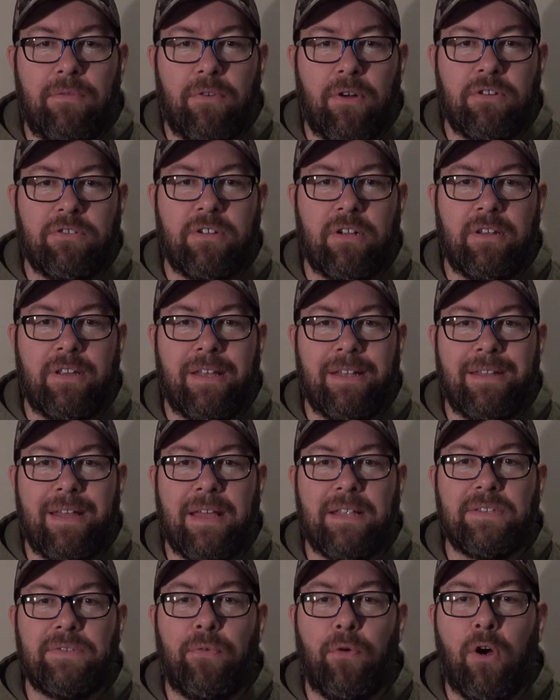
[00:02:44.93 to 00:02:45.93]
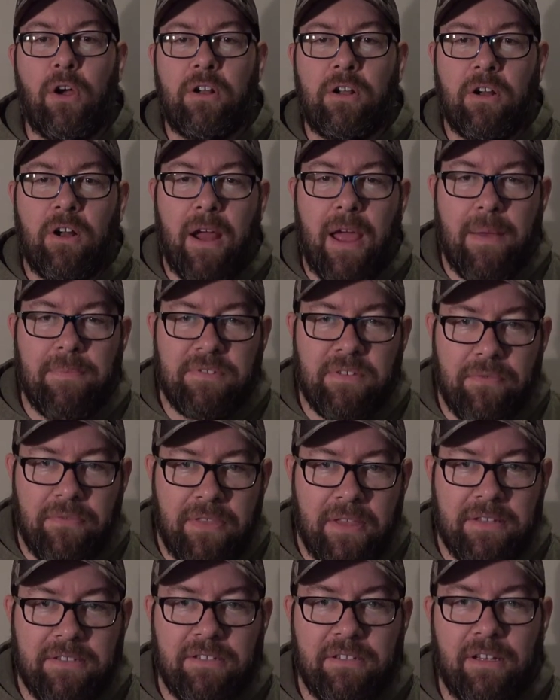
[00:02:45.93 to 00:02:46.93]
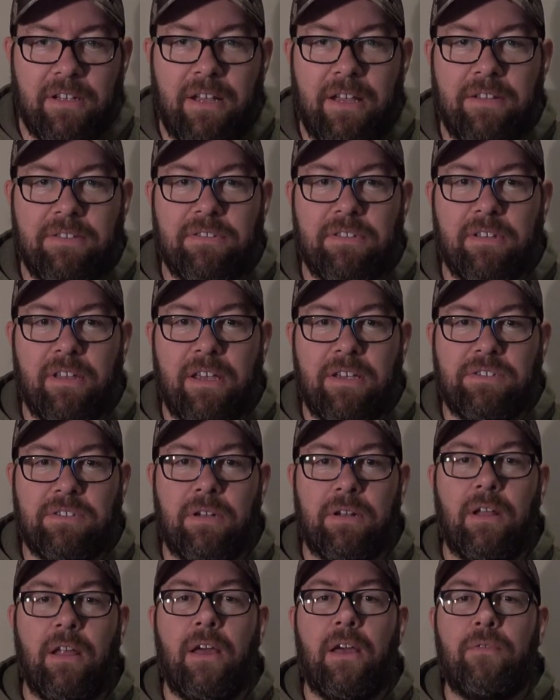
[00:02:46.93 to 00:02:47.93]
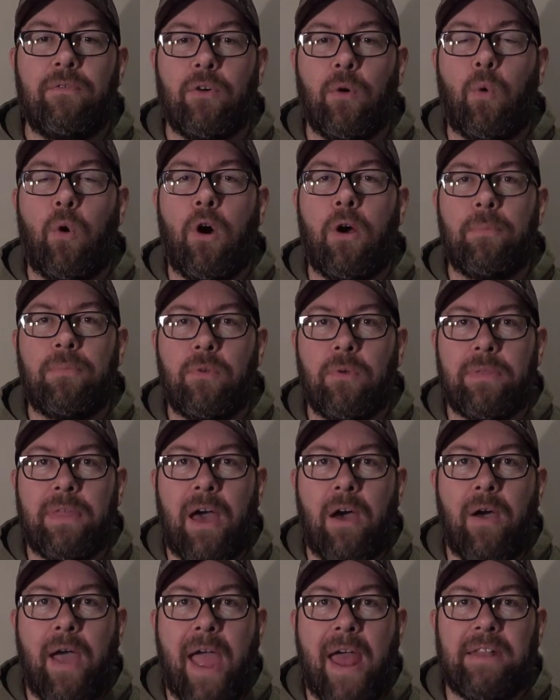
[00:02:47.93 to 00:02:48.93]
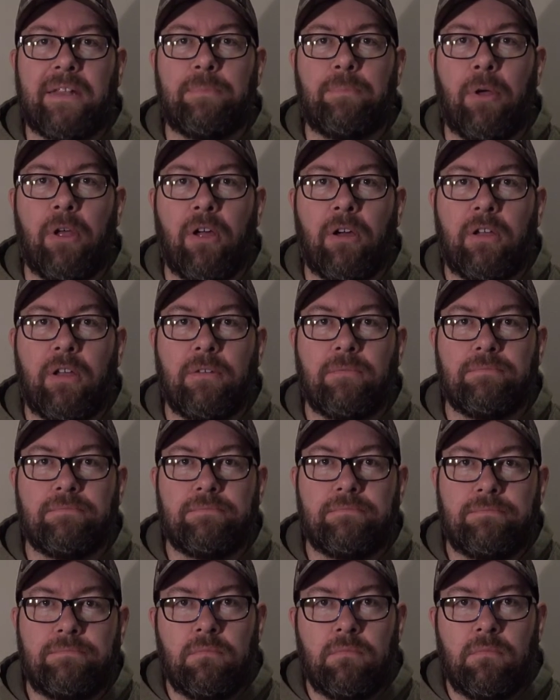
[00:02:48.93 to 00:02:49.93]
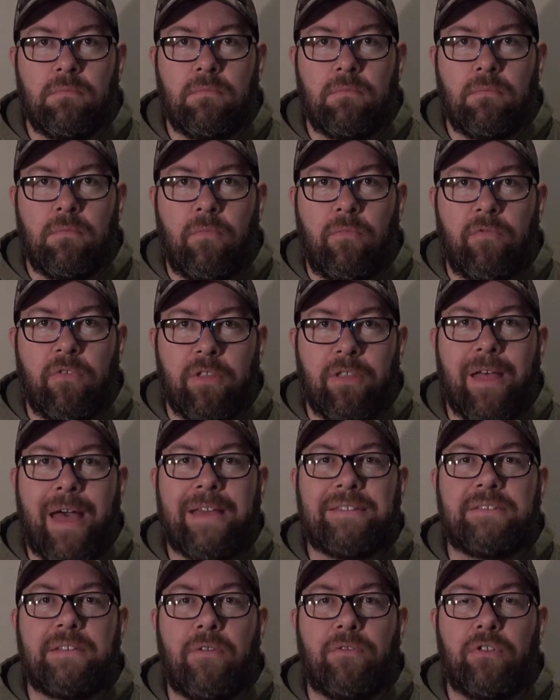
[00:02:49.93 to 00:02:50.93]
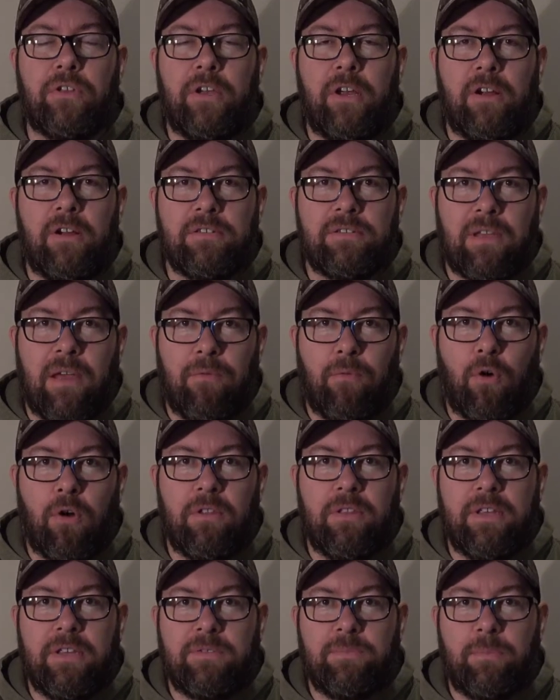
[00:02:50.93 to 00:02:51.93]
version contains 400 grams of thin slit insulation for warmth without added bulk. For the last several years, I've worn these